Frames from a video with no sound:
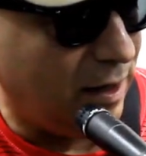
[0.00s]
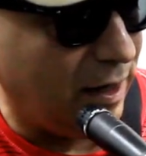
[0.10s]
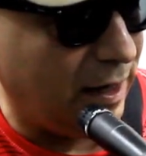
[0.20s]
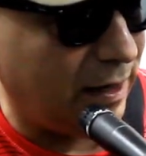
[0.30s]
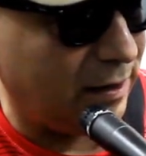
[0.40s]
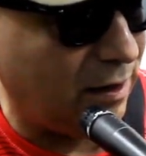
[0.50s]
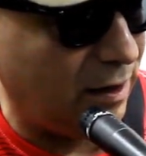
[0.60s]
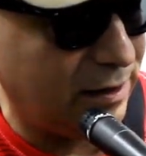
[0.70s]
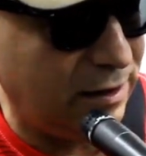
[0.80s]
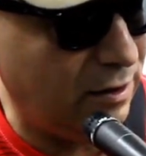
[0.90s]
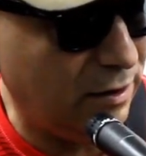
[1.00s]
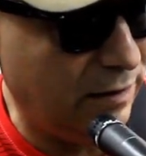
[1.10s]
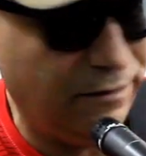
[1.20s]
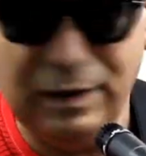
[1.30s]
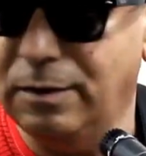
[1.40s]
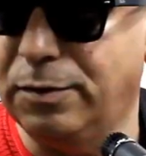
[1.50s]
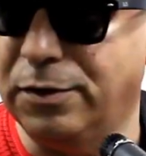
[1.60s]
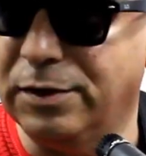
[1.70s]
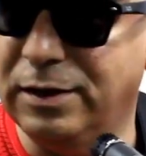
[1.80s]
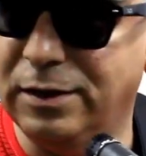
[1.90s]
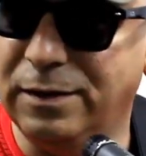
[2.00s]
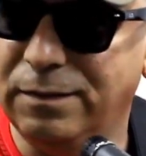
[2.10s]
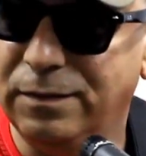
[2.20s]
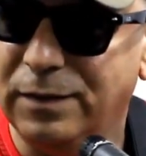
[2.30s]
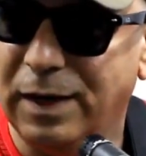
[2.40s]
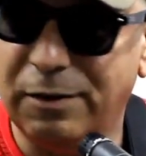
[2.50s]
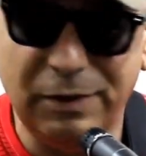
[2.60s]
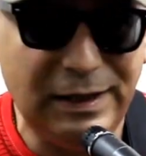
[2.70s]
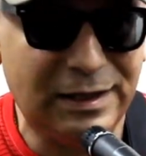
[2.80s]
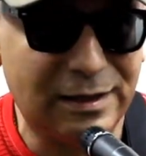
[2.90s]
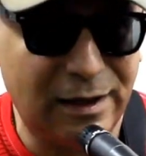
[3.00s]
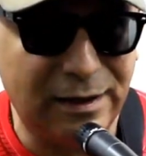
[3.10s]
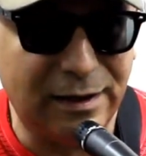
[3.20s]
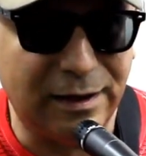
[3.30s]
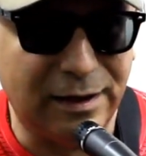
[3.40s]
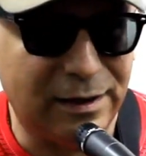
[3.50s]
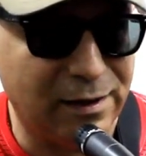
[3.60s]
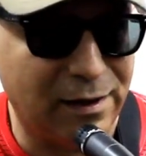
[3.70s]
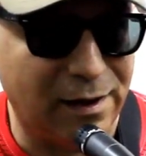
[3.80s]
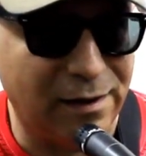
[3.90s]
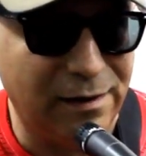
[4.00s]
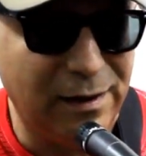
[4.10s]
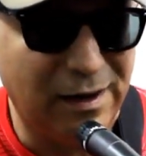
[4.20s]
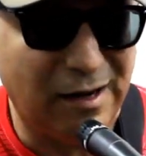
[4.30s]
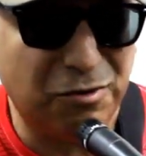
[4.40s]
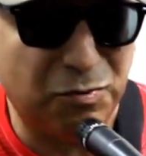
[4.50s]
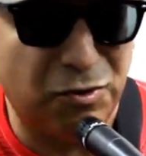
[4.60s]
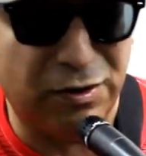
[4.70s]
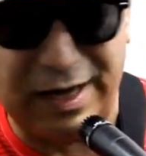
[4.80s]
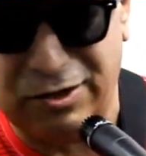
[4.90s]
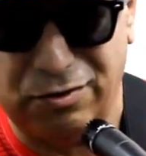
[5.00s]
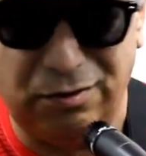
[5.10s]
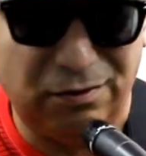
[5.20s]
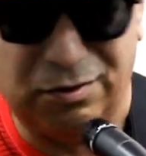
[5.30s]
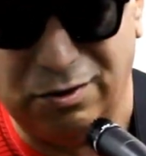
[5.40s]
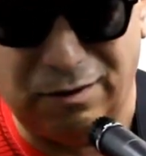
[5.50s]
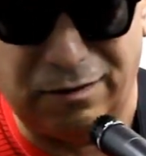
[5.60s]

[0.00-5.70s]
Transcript: and I didn't know the fingerboard. You know, I really studied the guitar. I was more natural, sort